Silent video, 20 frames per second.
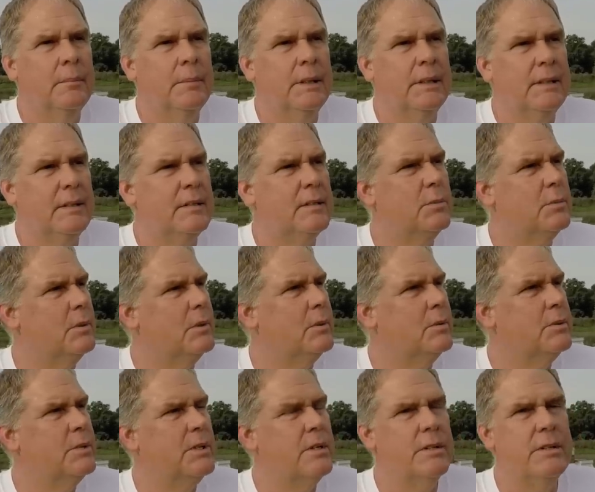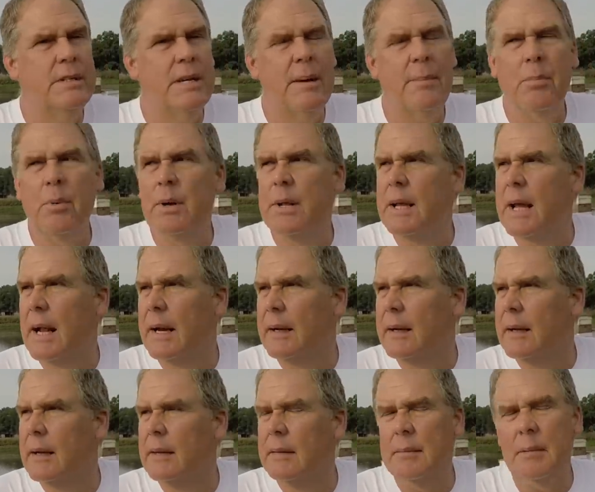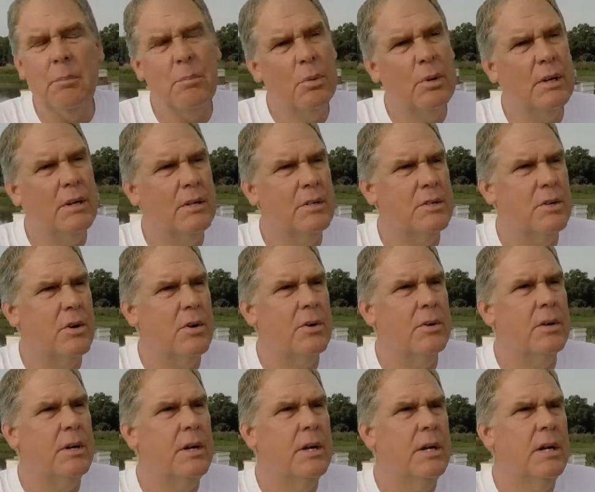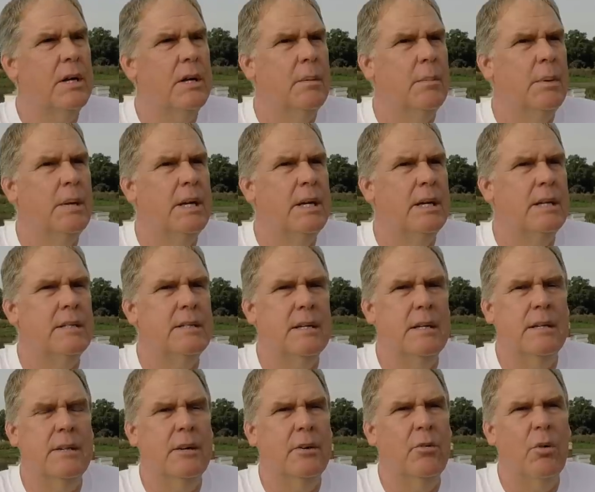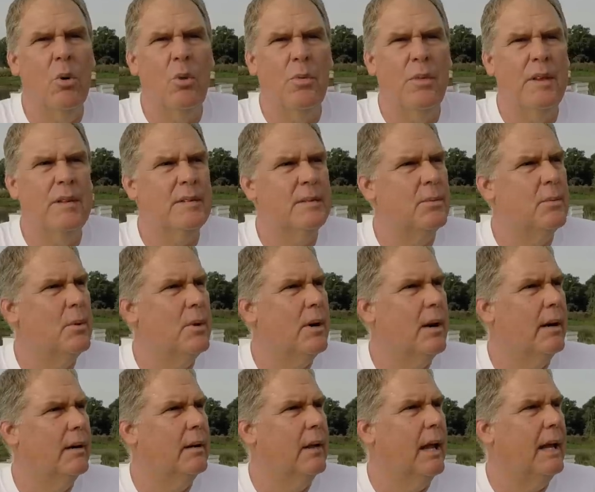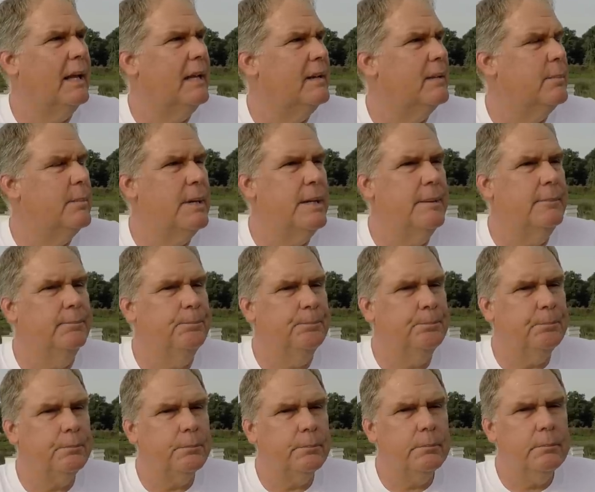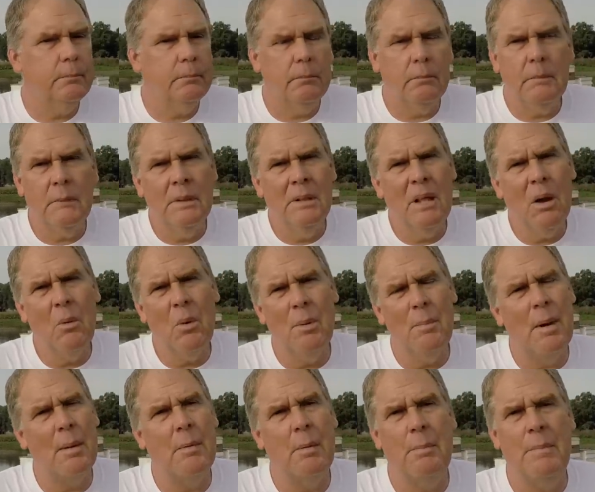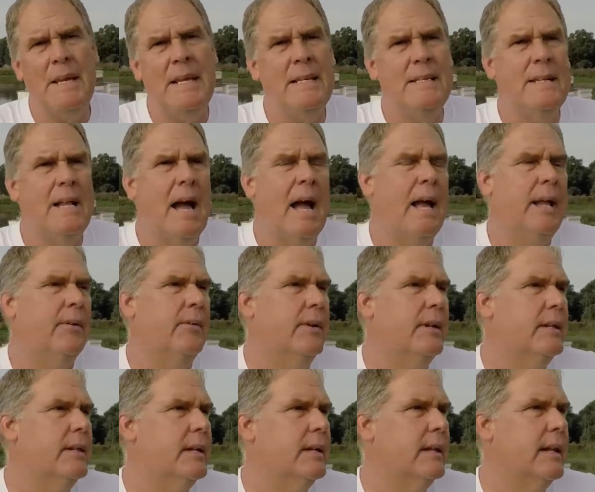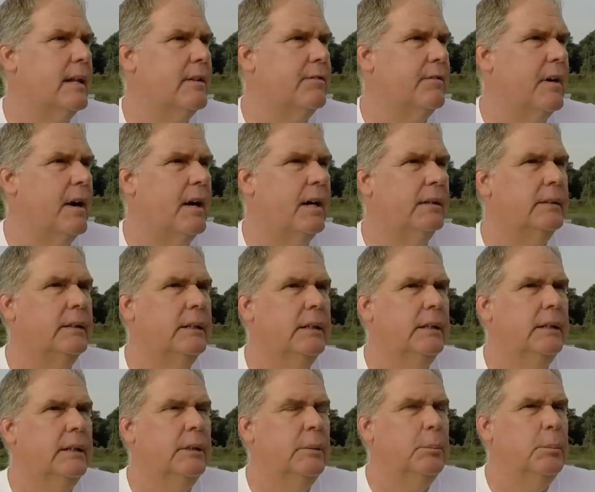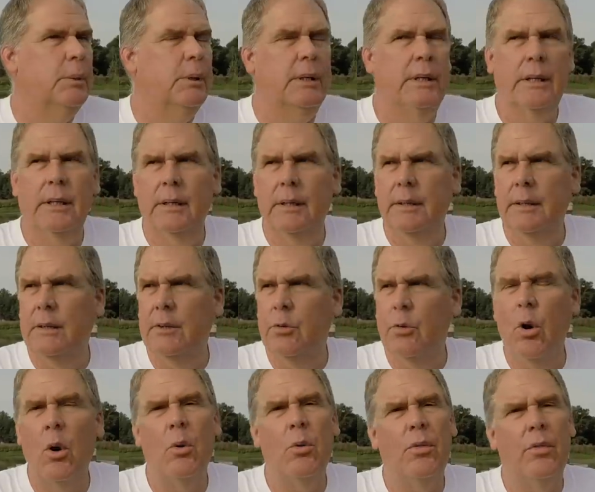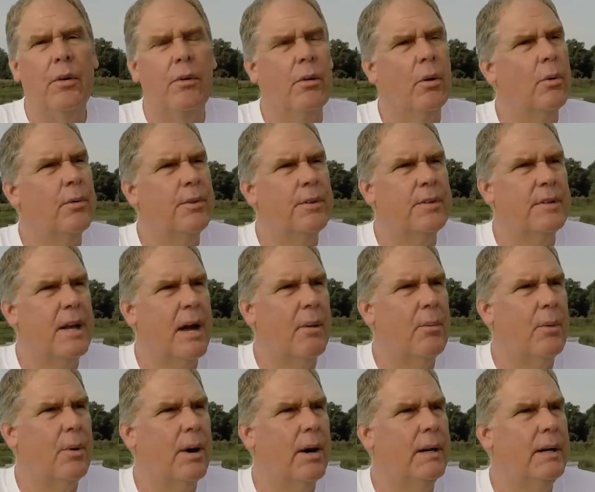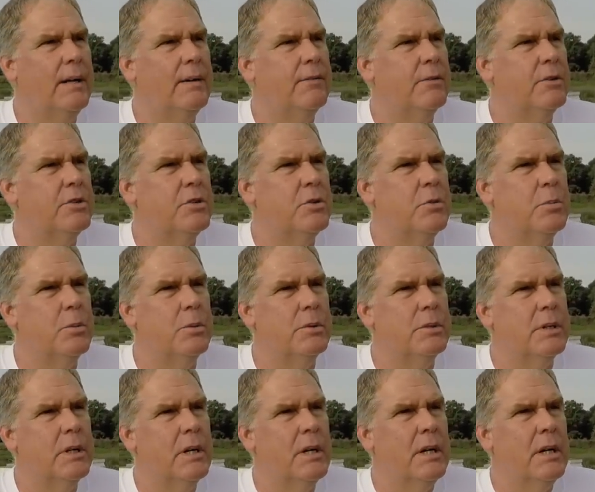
but this is one of those years. Yeah, I'm pretty concerned because the growth isn't where I'd like it to be. I'm not worried about my bees dying or anything. That's fine, but the growth is not where I need for supers.